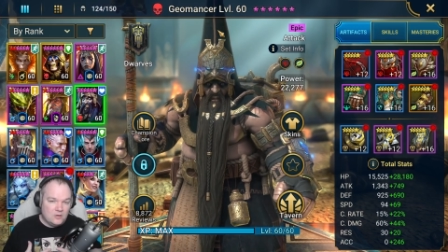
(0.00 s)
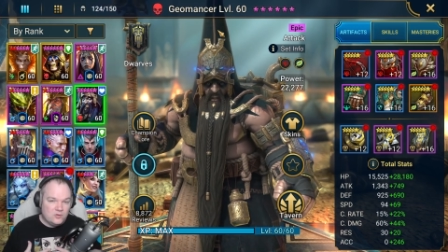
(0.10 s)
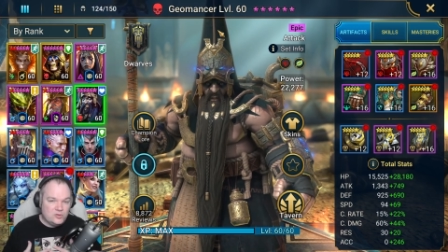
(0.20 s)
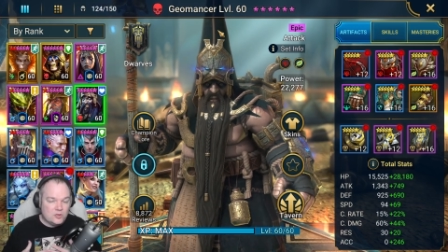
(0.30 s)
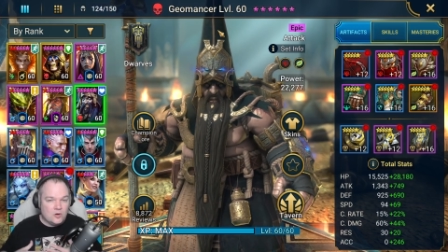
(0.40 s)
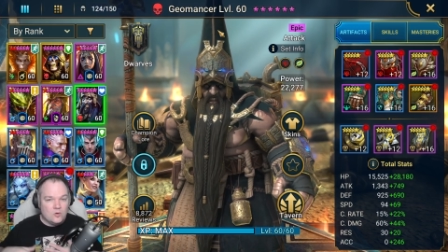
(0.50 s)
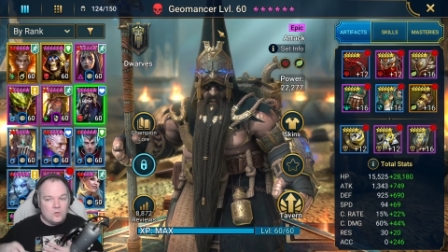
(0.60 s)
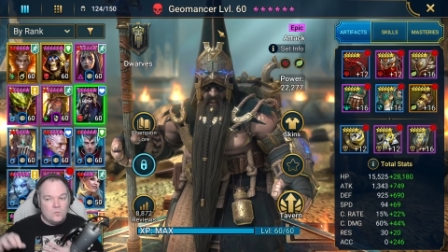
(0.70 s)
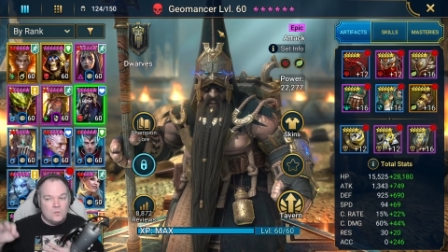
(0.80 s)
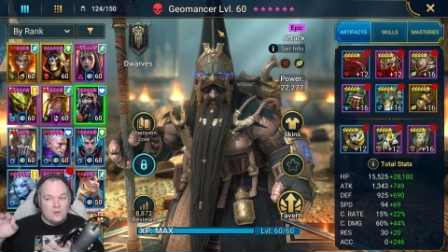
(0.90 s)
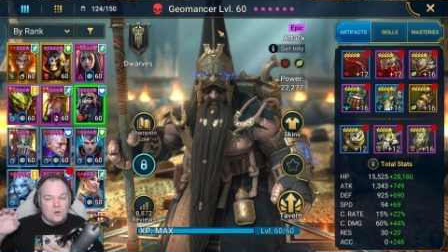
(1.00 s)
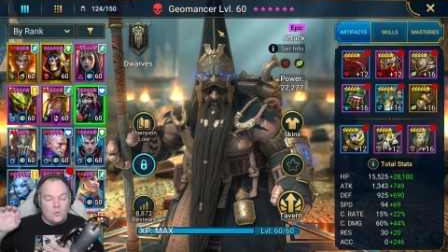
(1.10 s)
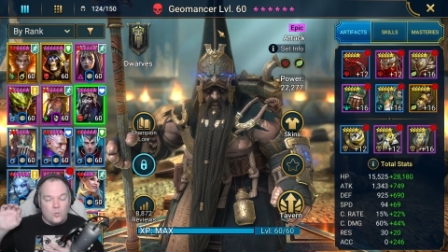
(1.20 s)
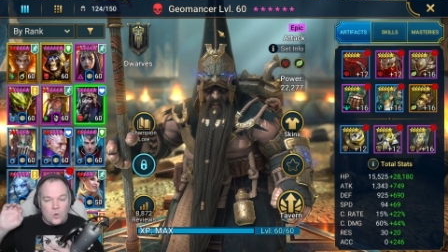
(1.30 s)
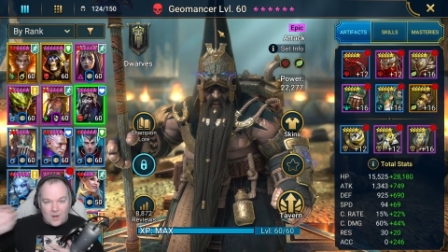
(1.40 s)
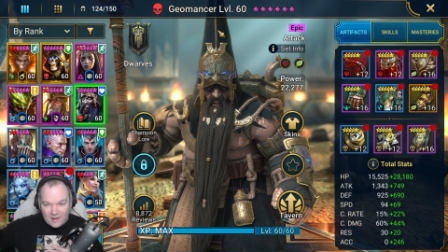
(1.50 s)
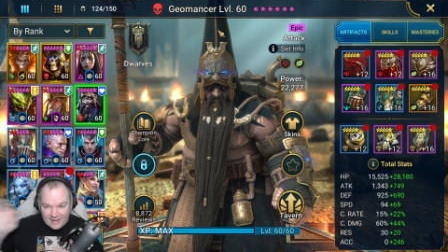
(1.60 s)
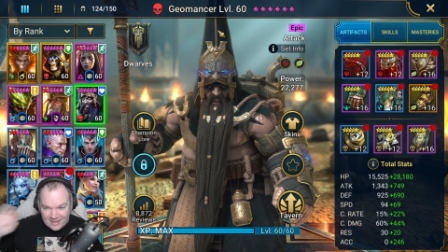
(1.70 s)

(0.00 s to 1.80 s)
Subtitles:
So while I